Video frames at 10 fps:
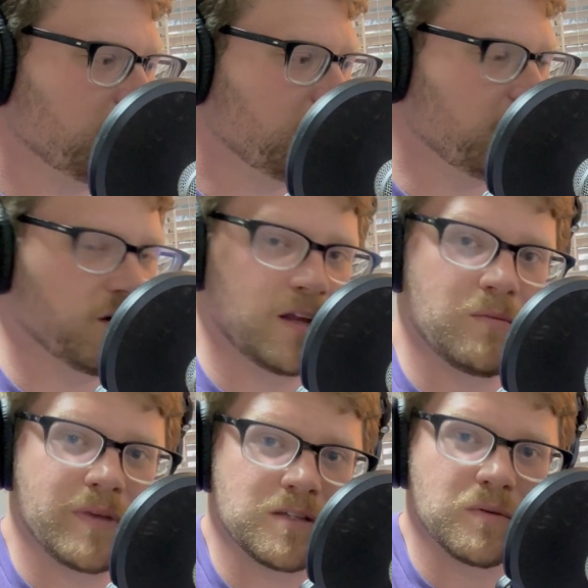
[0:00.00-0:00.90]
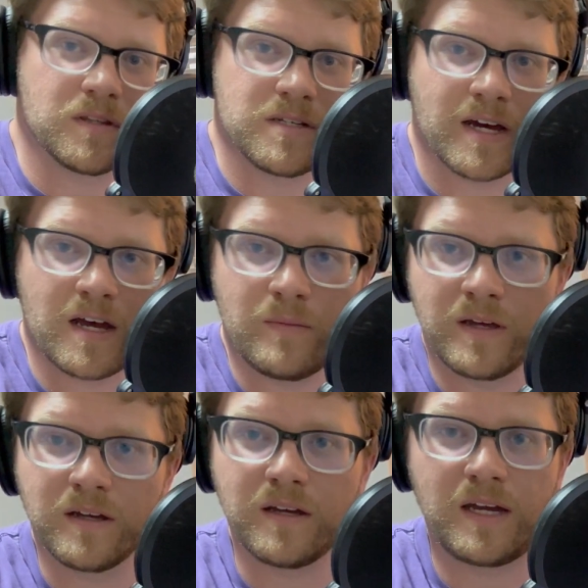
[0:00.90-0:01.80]
then mess with the
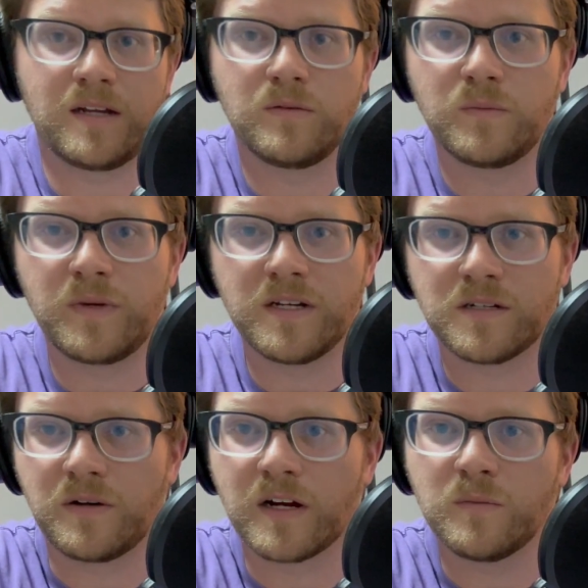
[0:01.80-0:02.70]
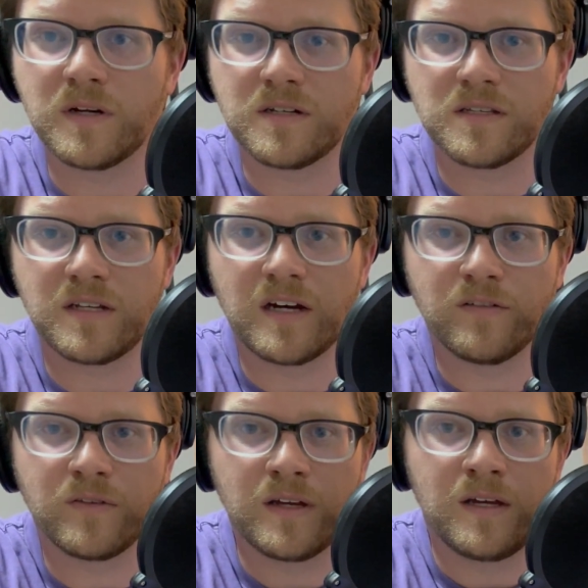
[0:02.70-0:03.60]
timing and pitch correct a bunch of
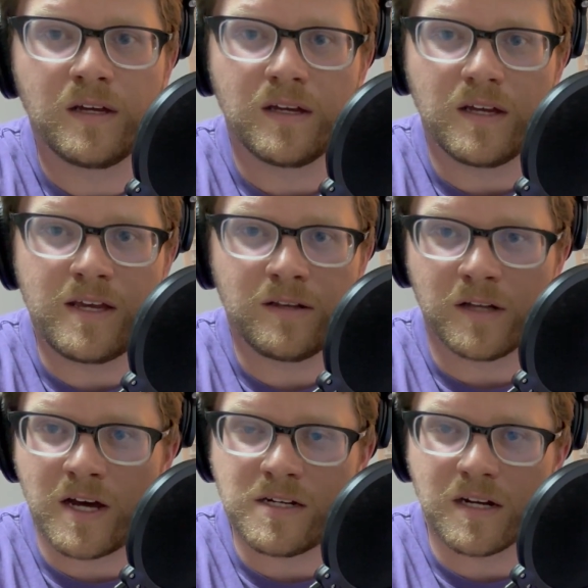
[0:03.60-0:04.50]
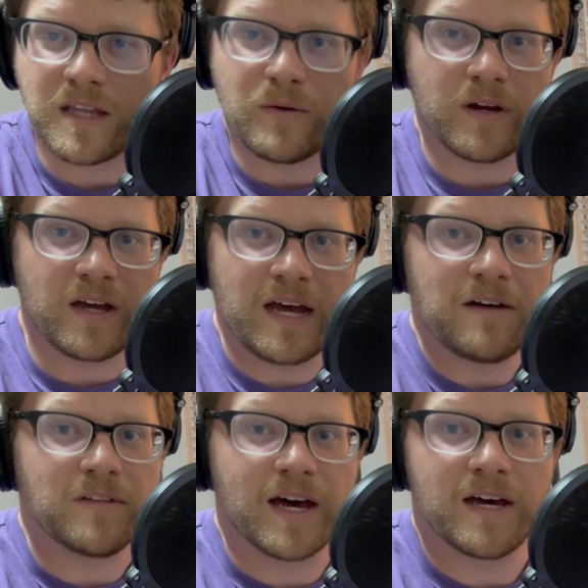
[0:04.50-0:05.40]
stuff in Logic. That way I
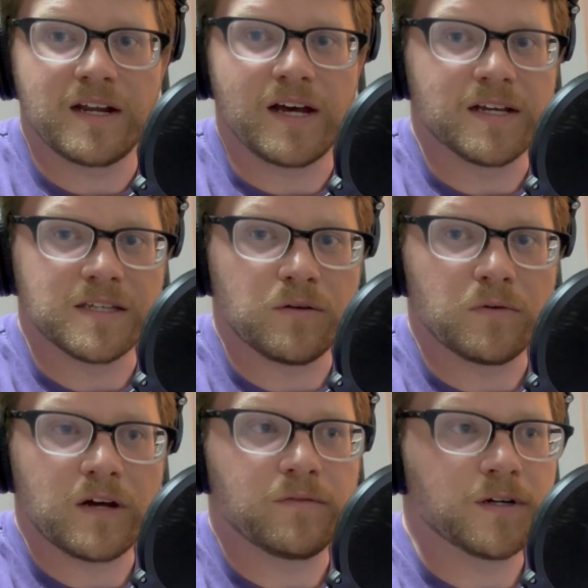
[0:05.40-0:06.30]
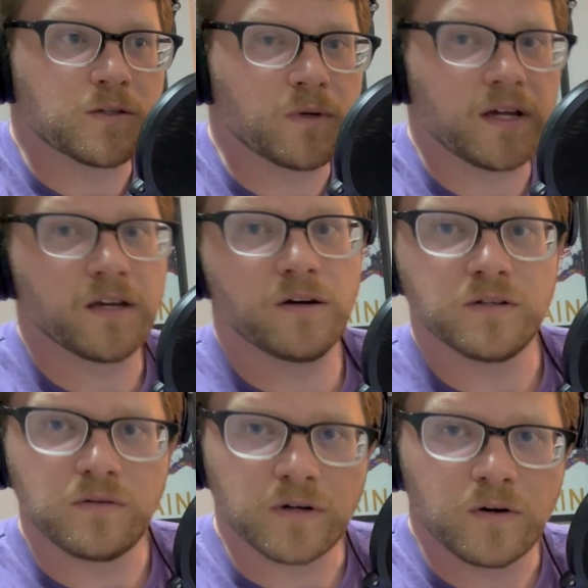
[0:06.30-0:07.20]
have that as a reference when I go
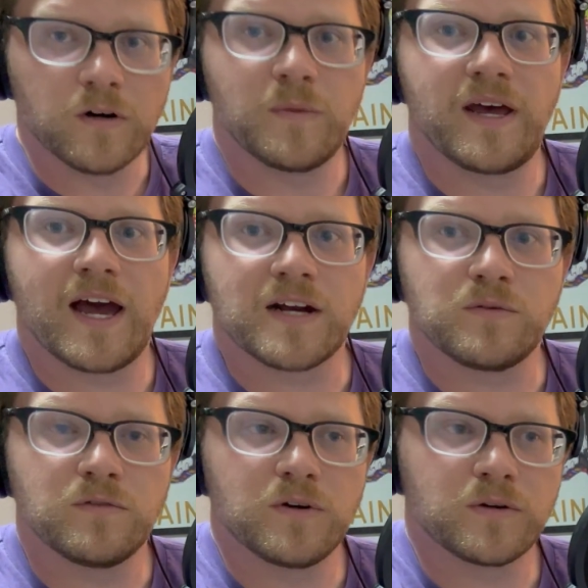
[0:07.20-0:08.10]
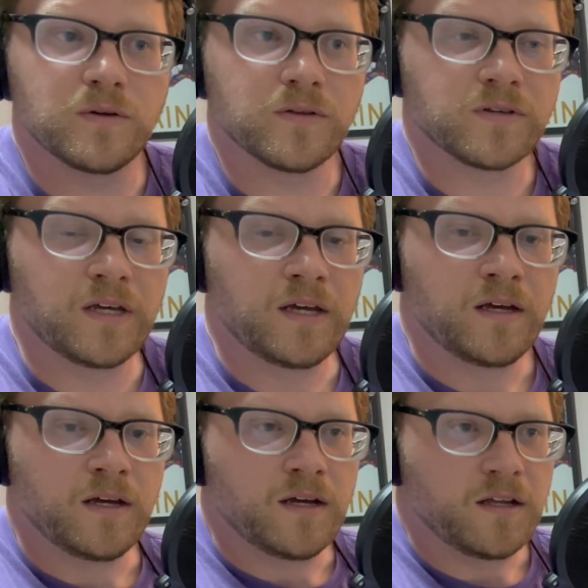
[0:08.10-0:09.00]
to record my actual vocals
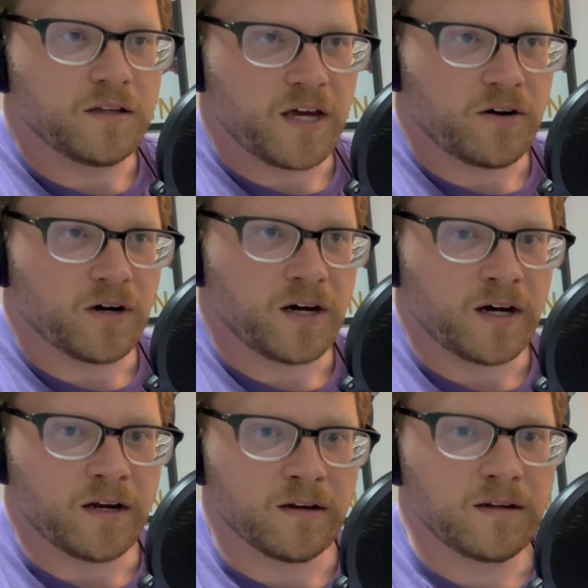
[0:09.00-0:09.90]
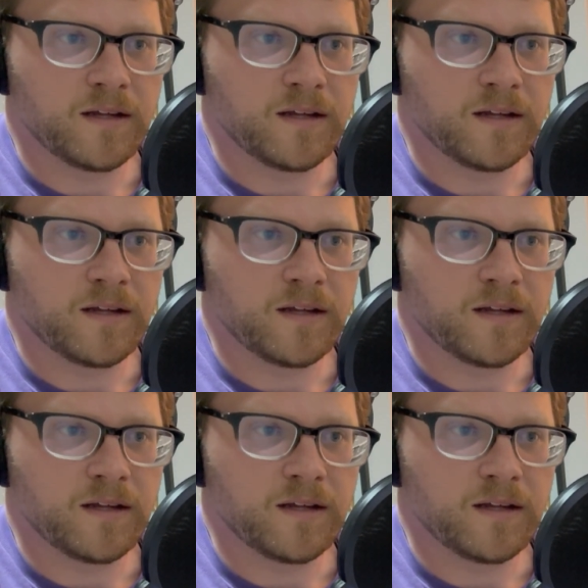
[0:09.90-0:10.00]
later on